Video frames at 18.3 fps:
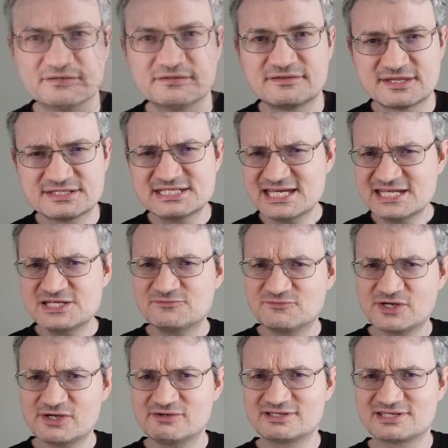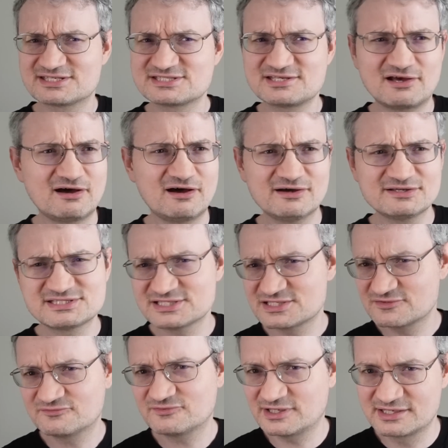The Dehn invariant is hard to
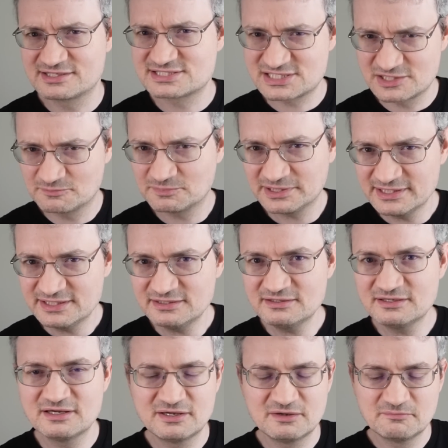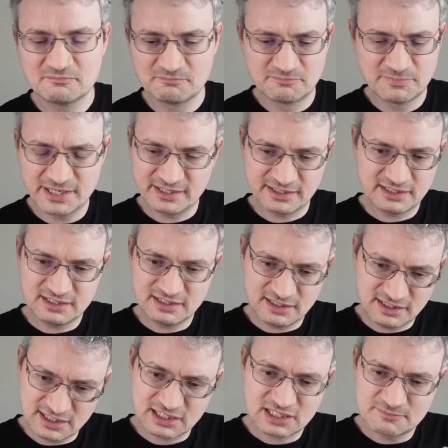define simply, but
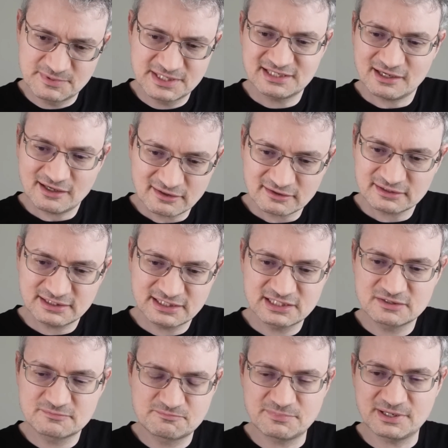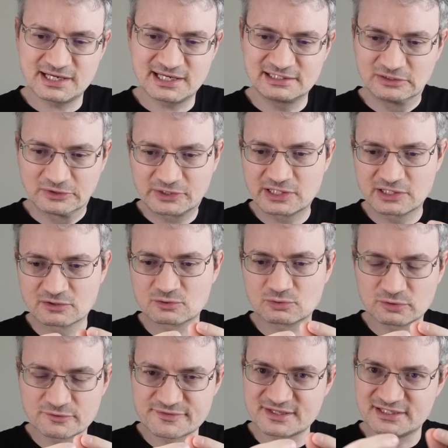it can be calculated by looking at
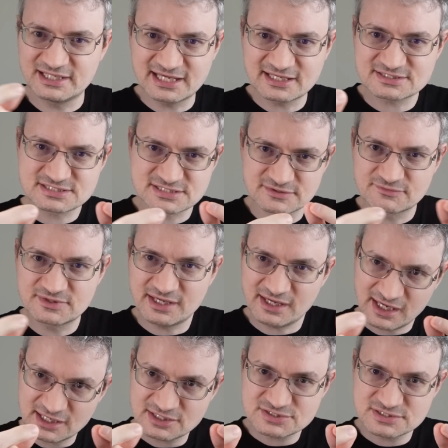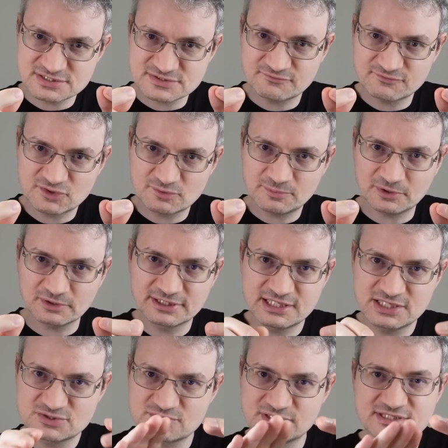all the lengths of the edges of your
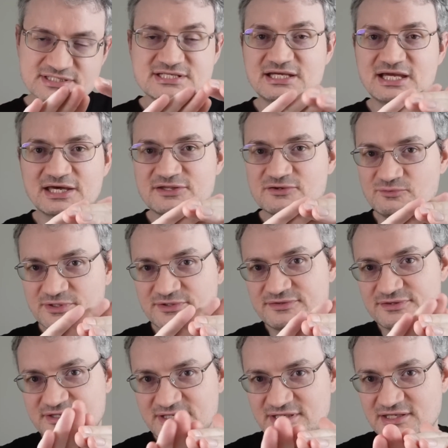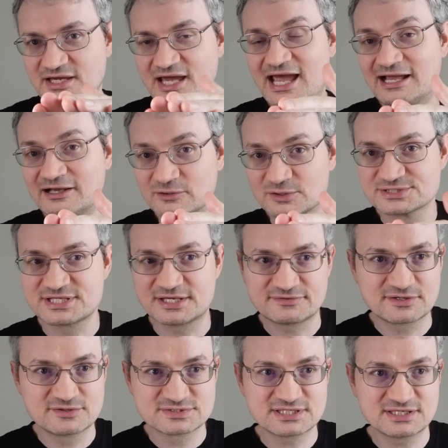polyhedra together with the angles
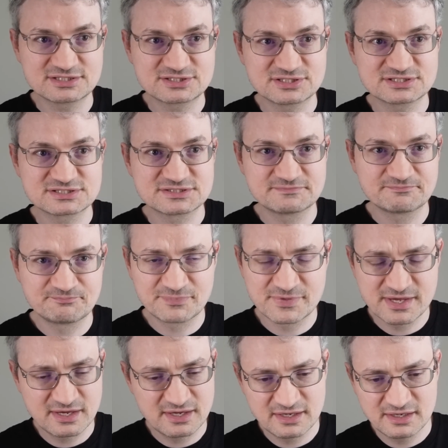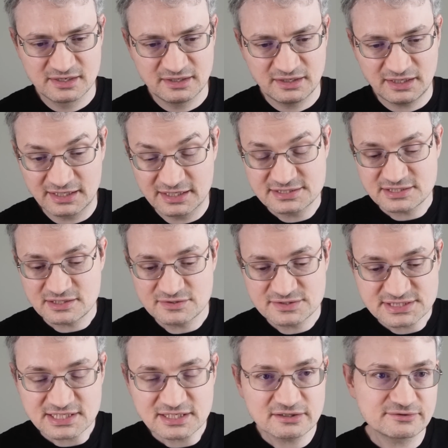at those edges. And it
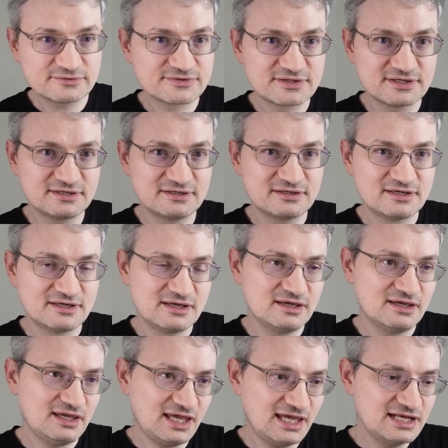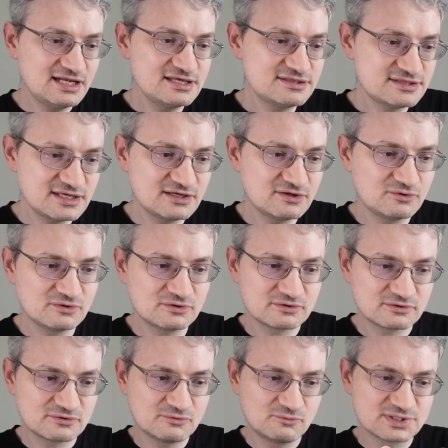turns out that
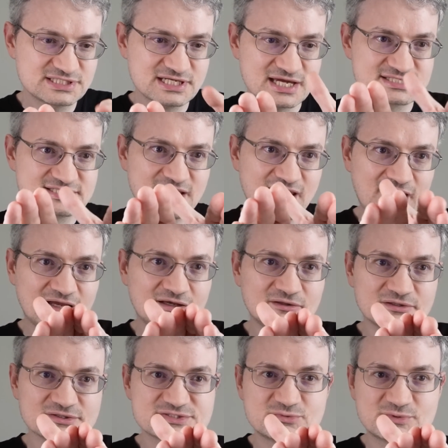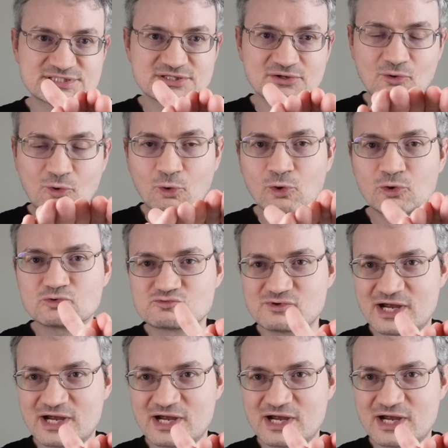anything which has angles which are all